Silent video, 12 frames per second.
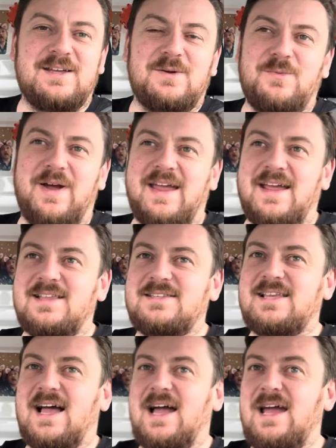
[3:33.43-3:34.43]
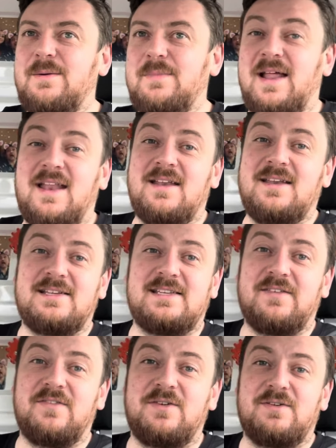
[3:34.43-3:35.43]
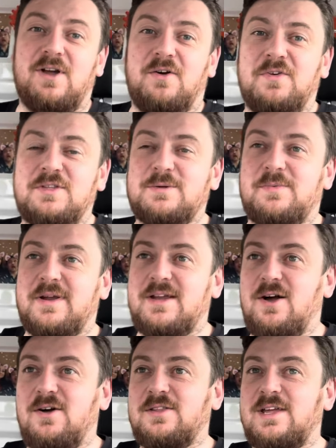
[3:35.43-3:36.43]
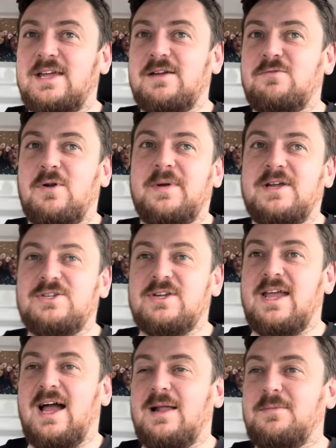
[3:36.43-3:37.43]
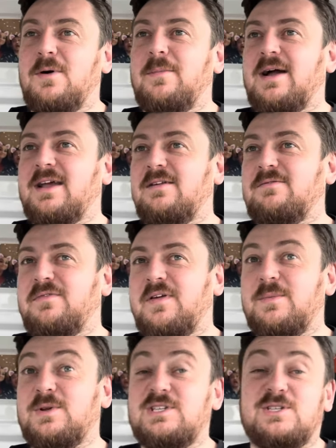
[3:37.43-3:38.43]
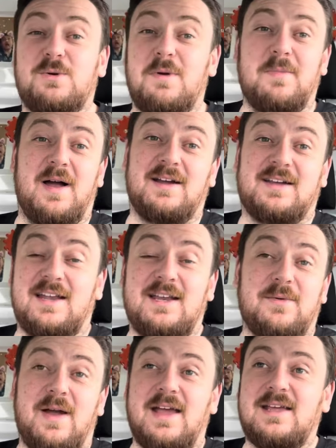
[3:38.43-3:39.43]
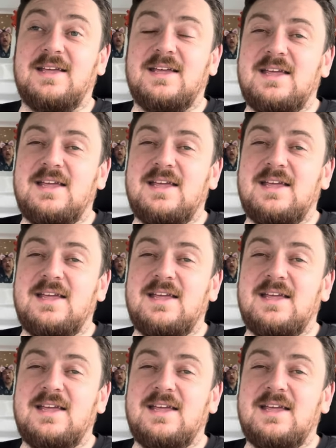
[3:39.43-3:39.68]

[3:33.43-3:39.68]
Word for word: waiting time, and Andy's even offered to bring all the rubbish and cardboard back and everything because he's coming back anyway.